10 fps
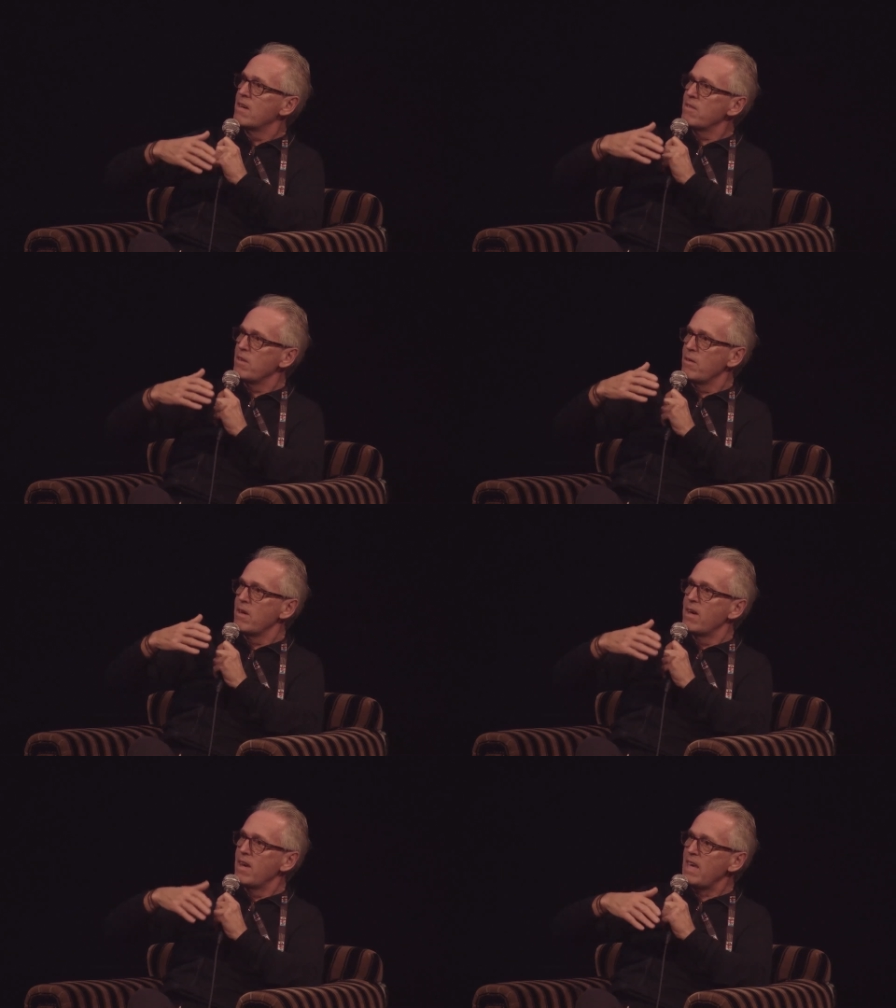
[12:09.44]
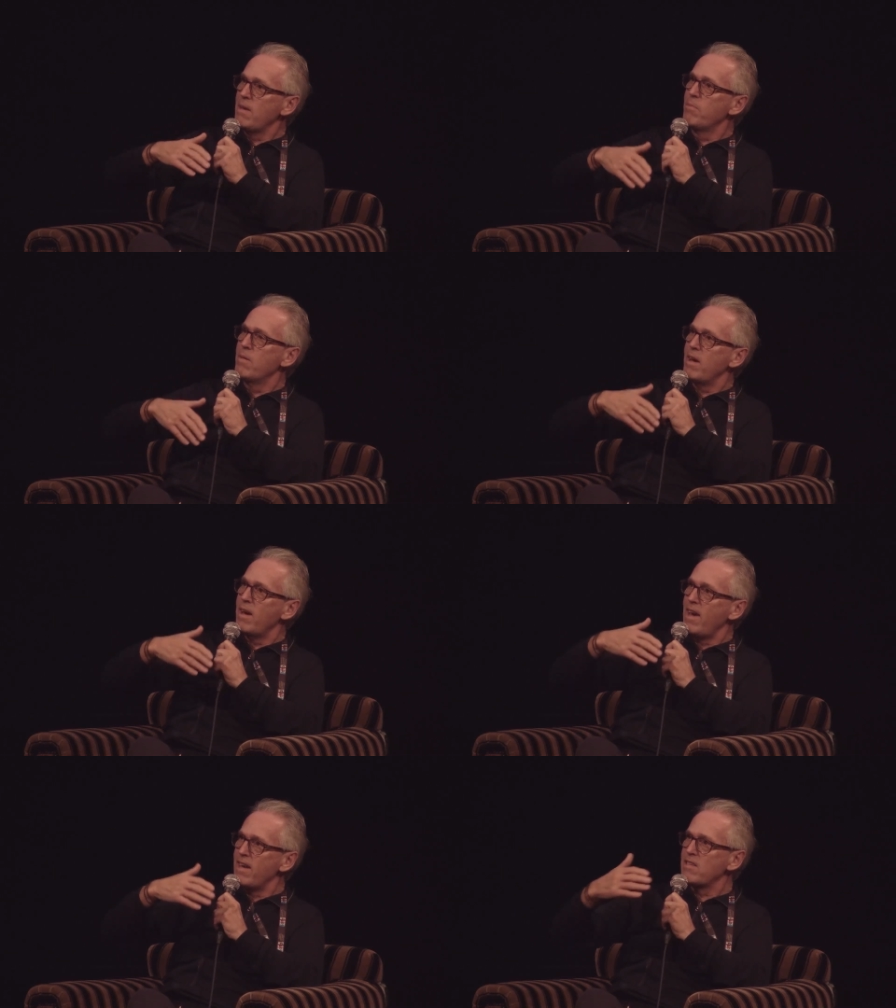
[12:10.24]
you know, he,
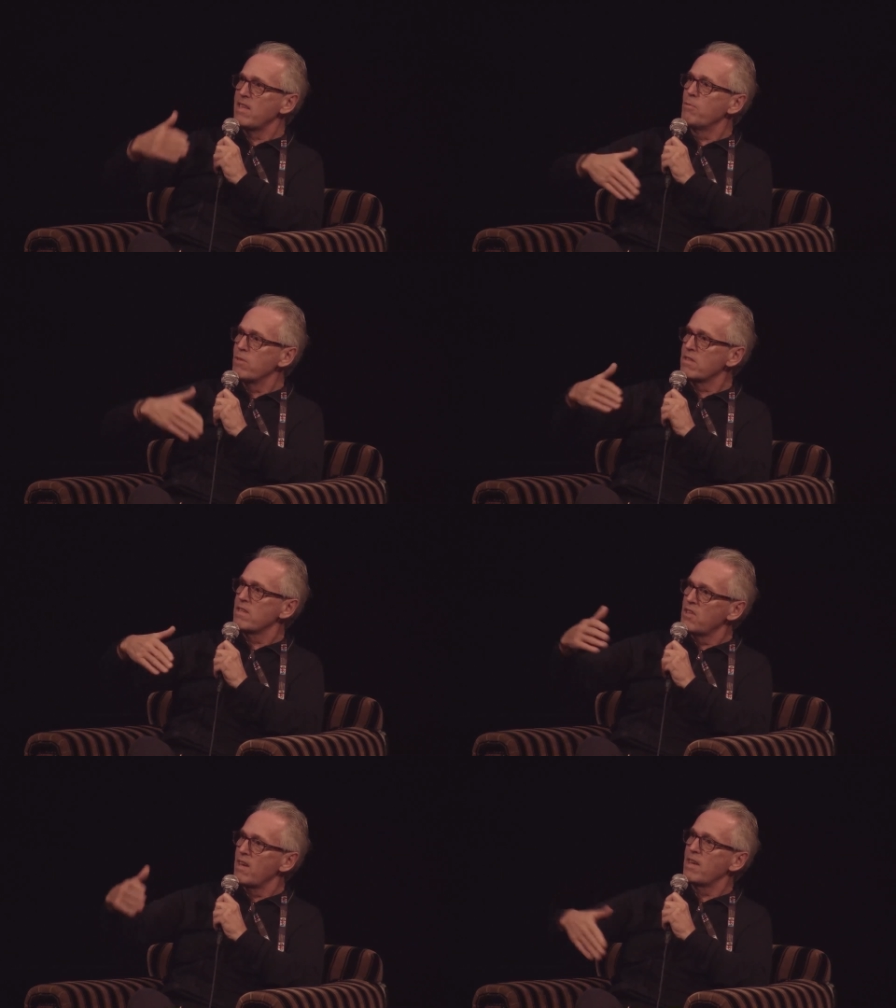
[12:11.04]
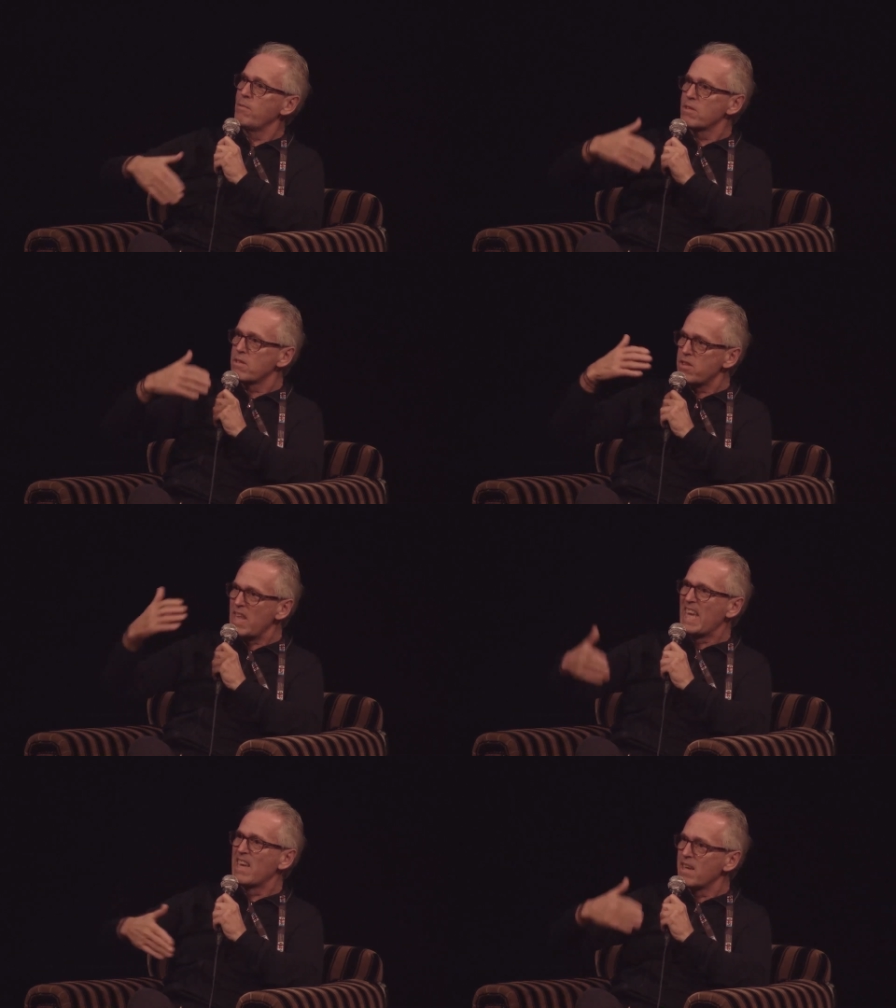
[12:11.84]
as he was in jail, he was
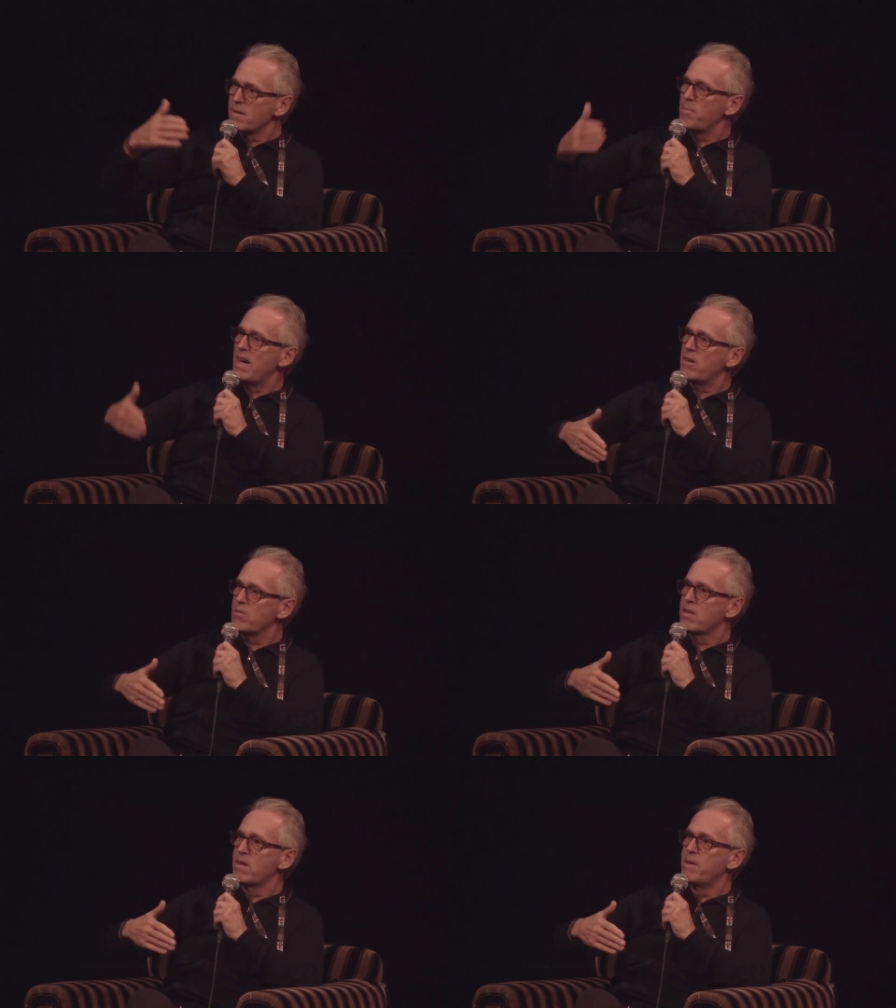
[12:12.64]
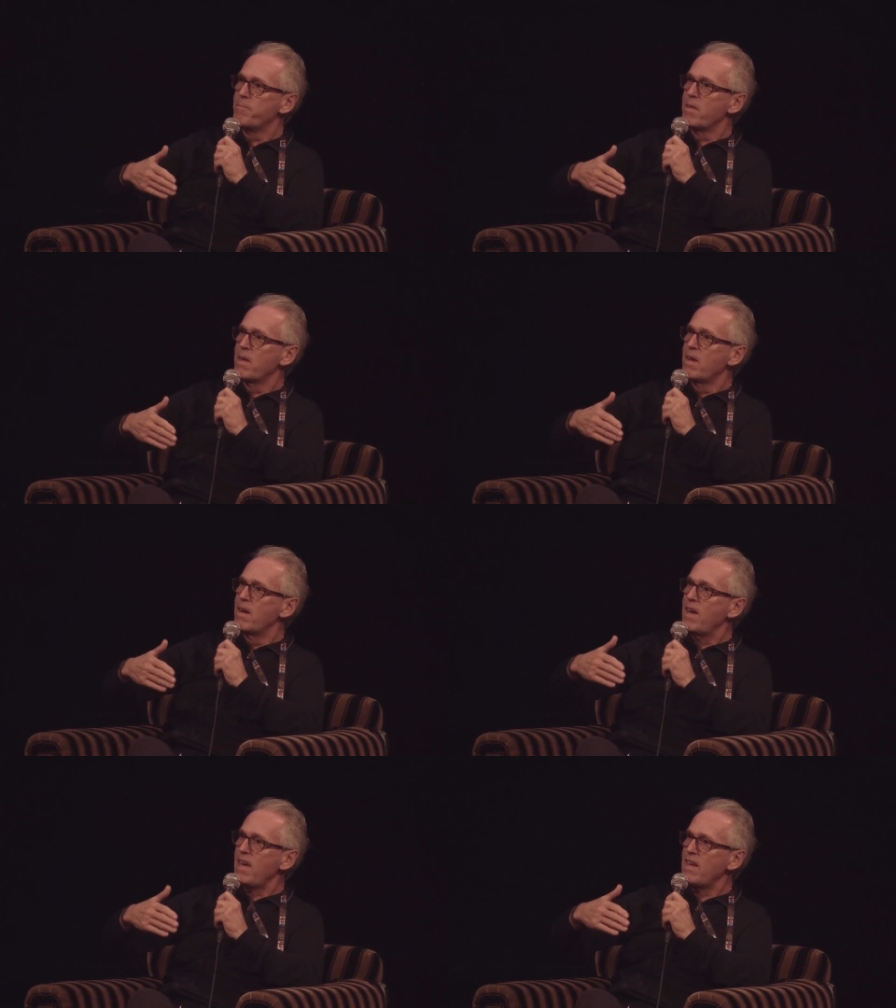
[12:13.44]
thinking about
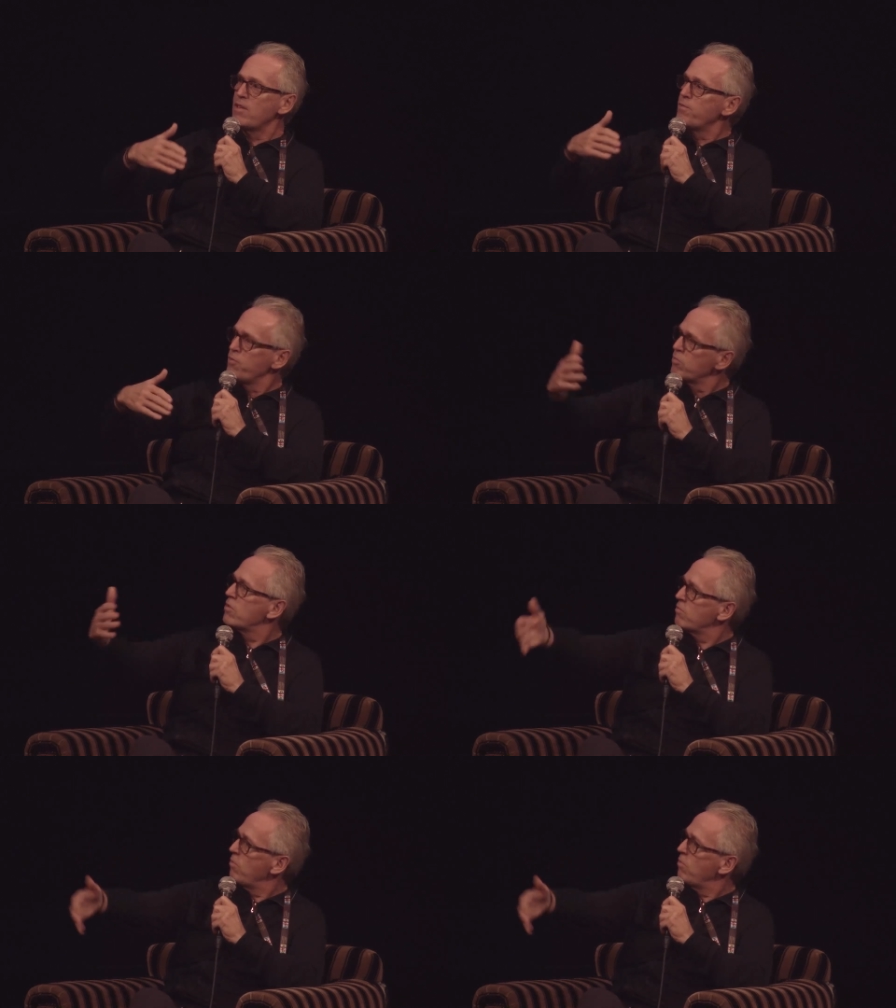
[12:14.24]
his future